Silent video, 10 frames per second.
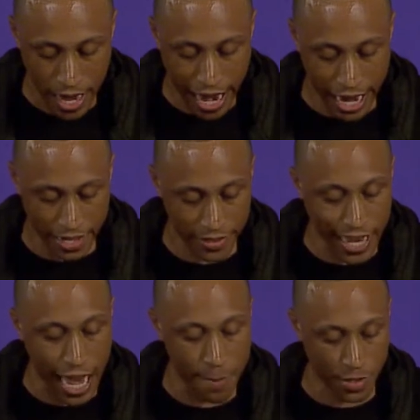and it's
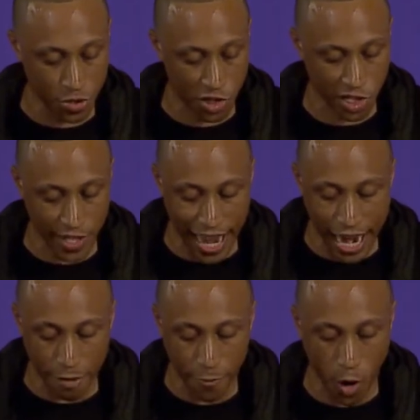time to
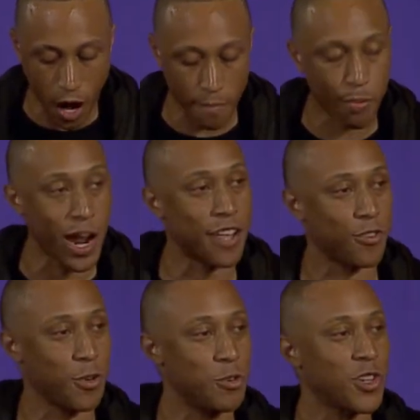stand for our
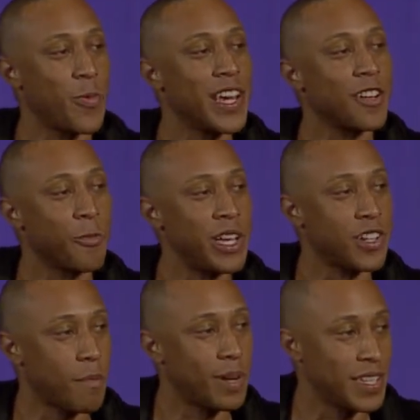breakthrough so we can reach
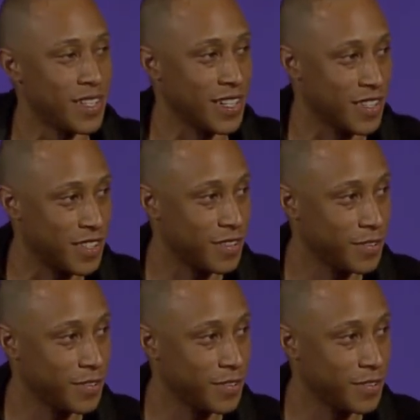our blessings.